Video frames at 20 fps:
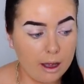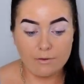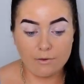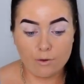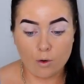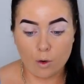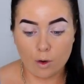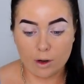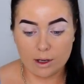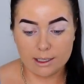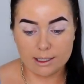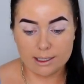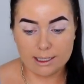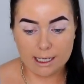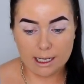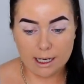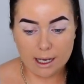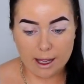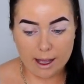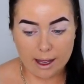For
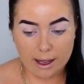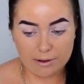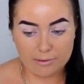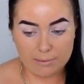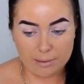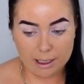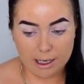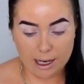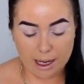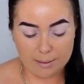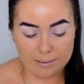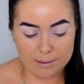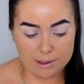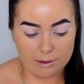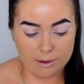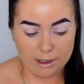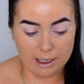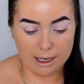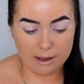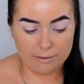concealer, I've been
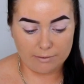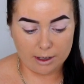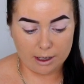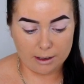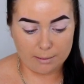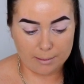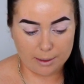absolutely loving